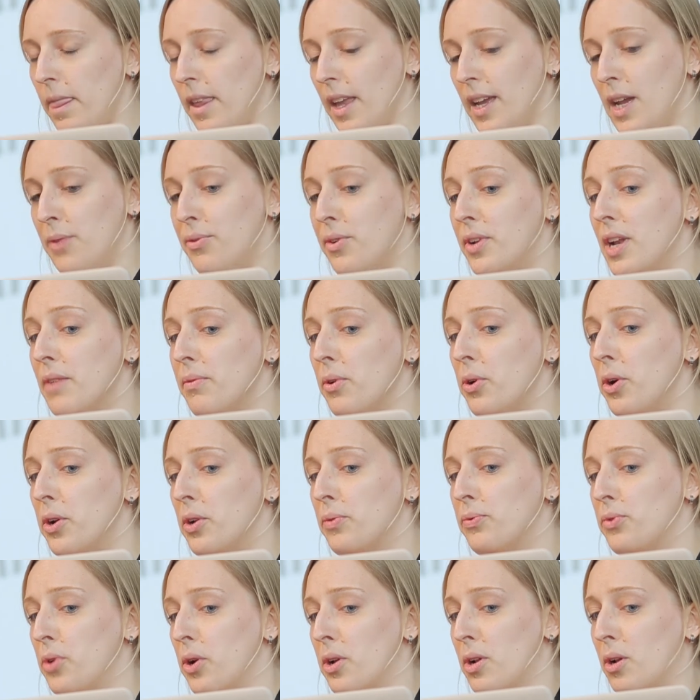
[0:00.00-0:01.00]
If you've never heard
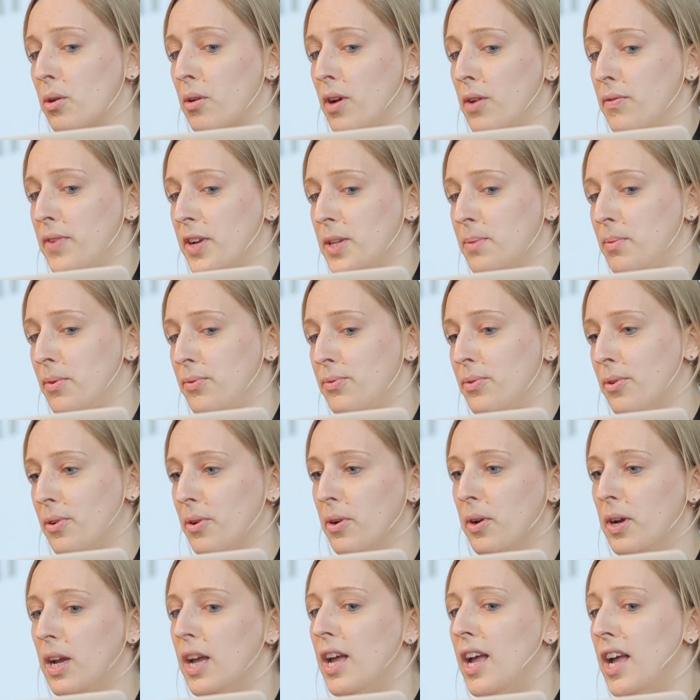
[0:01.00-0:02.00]
of turtle graphics
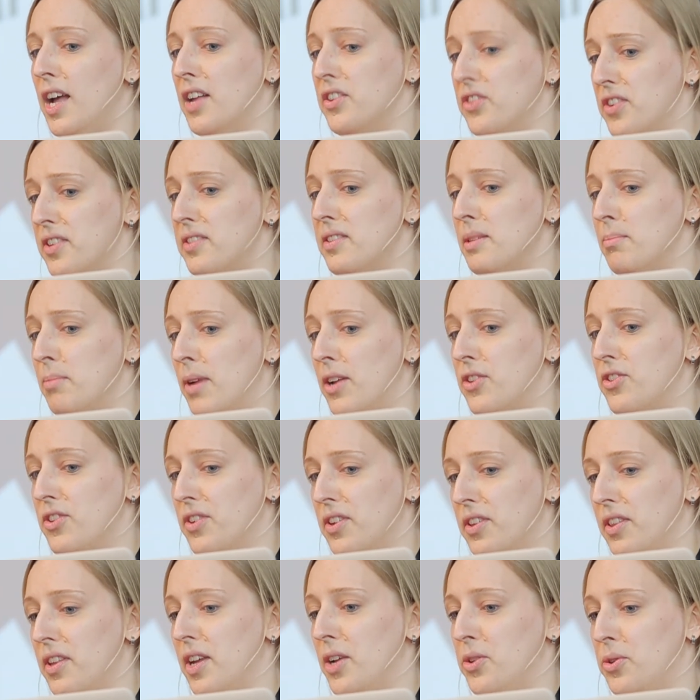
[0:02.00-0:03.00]
before, just
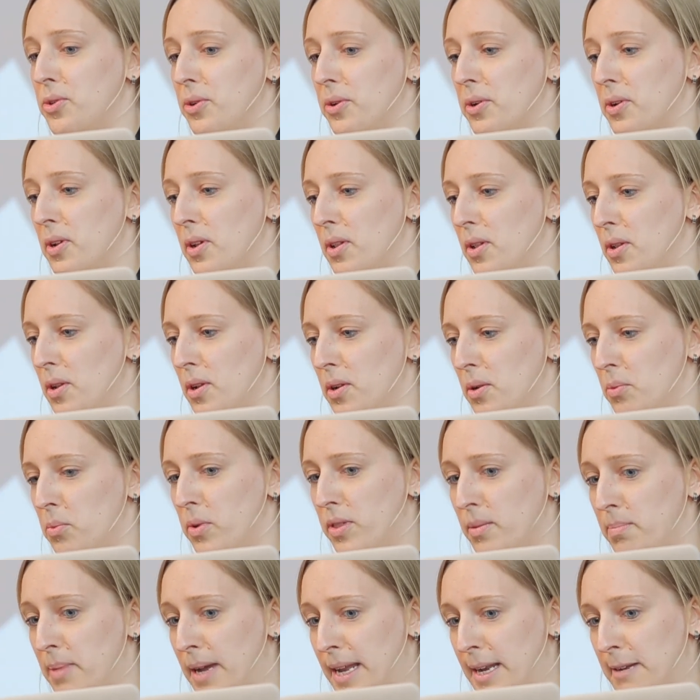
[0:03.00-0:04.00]
imagine a turtle
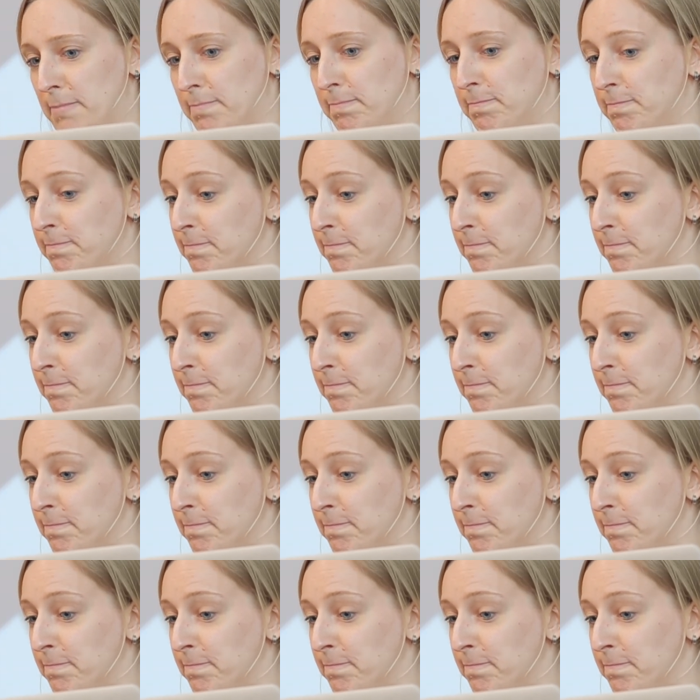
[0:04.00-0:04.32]
with a pen.